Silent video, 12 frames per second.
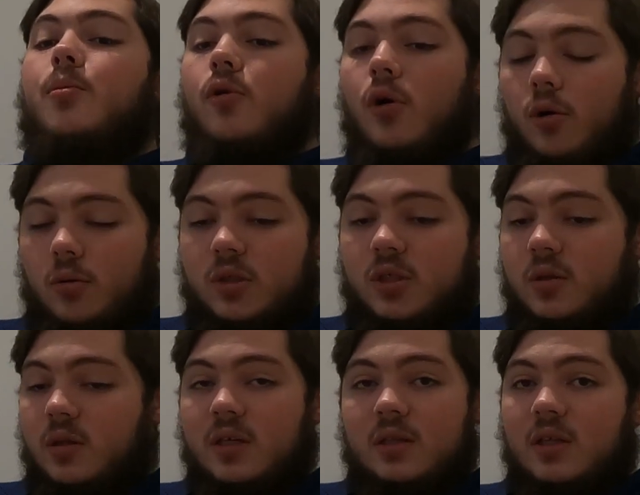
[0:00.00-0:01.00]
pros. So
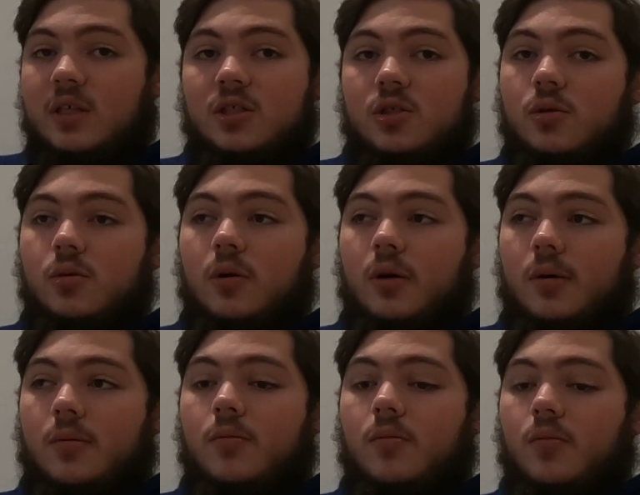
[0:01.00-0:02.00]
these two
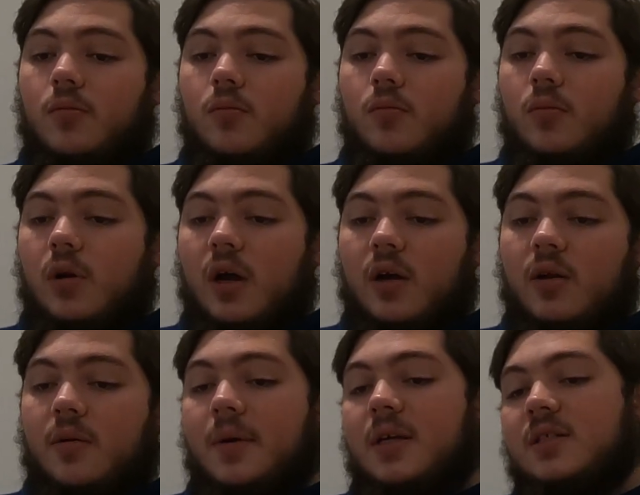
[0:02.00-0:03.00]
are not
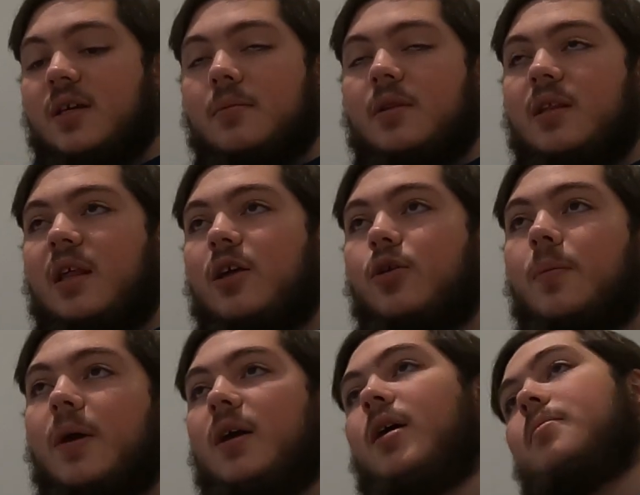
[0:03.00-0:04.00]
going to be something that you
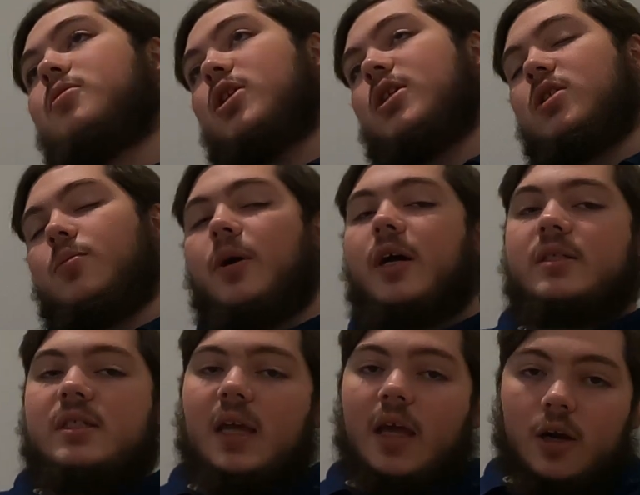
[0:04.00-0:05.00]
pick up just to
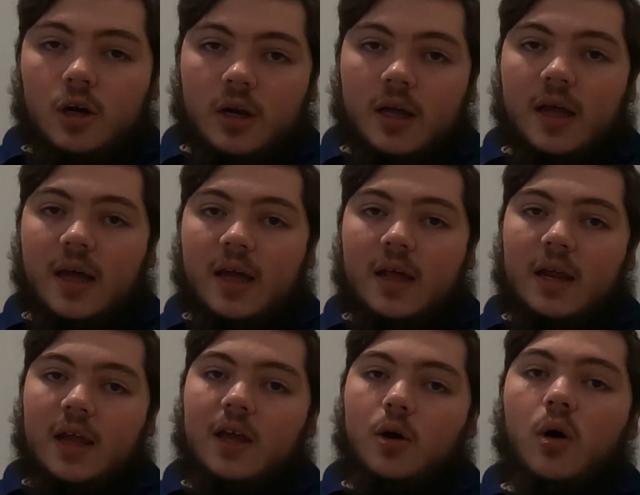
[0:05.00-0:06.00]
browse the internet at
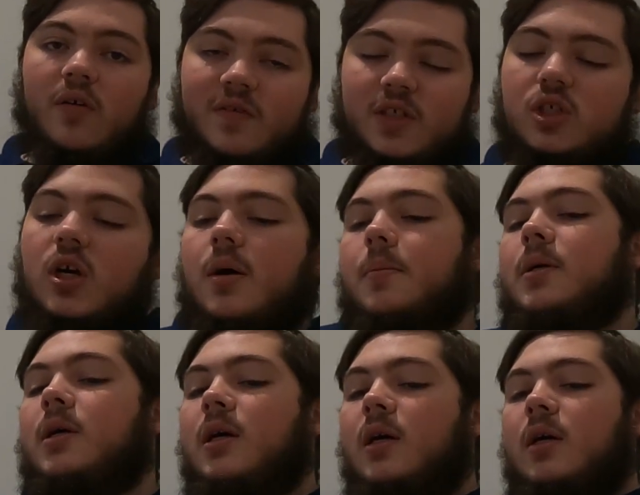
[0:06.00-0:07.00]
a coffee
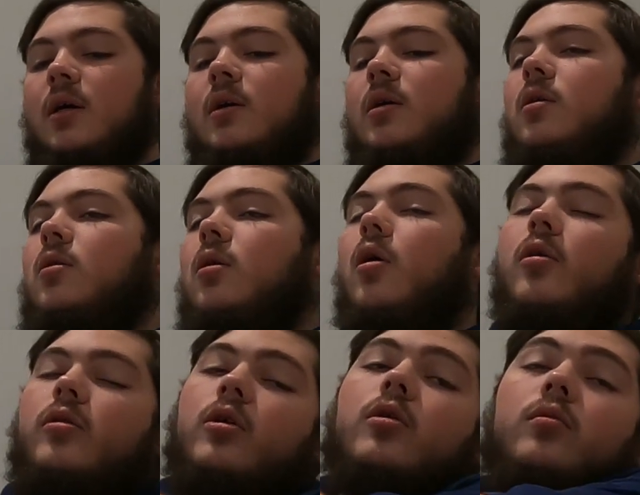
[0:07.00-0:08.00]
shop.
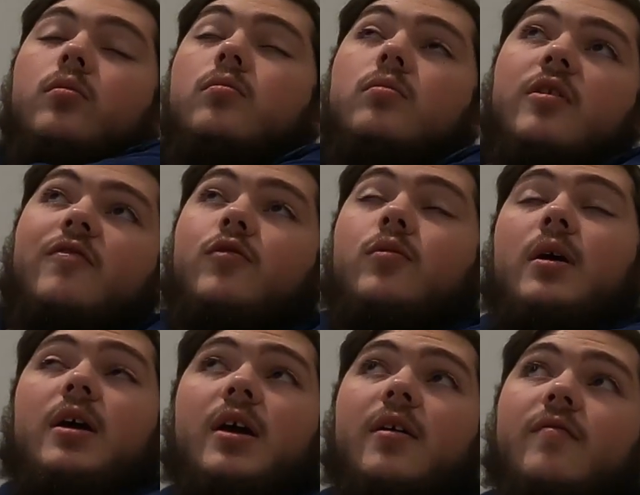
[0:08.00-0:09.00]
Although, if you
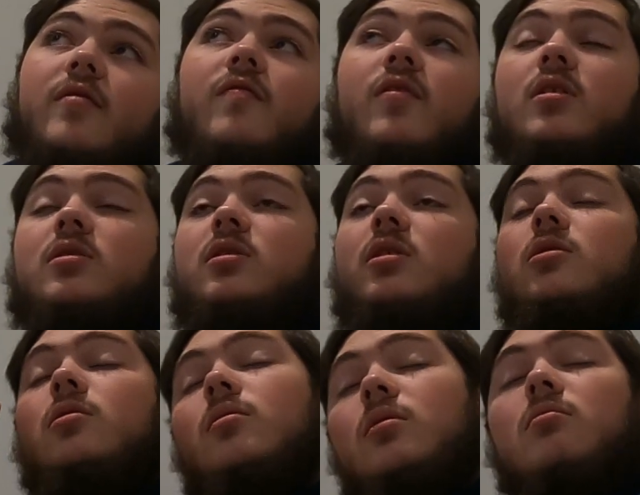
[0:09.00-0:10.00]
have the funds to
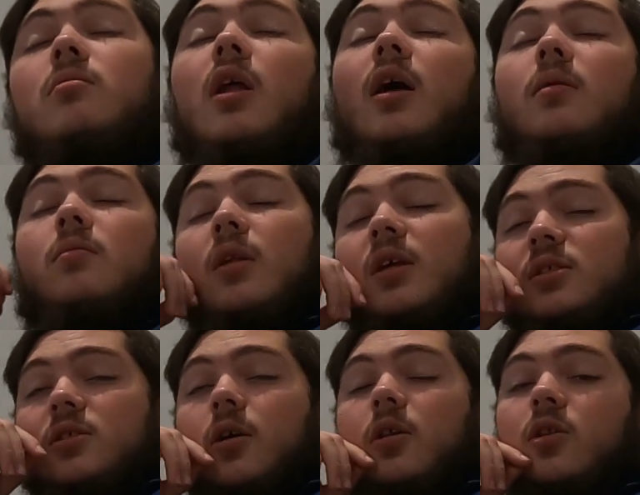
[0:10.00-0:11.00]
do it, not
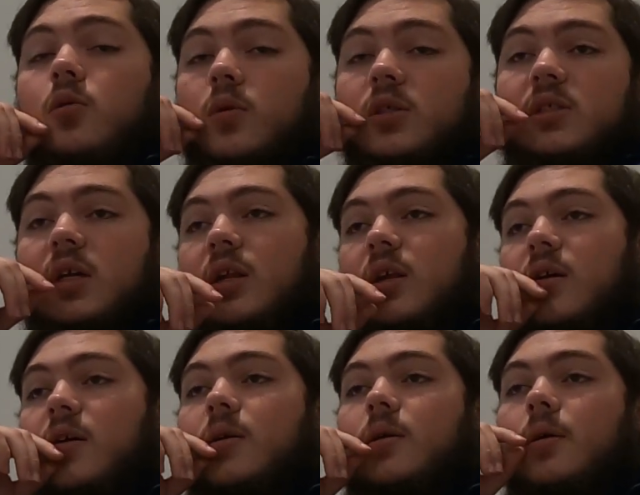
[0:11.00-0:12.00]
necessarily the worst
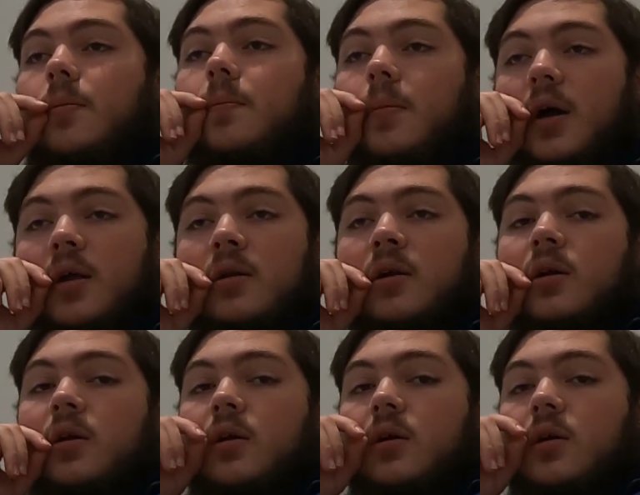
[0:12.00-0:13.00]
idea, but,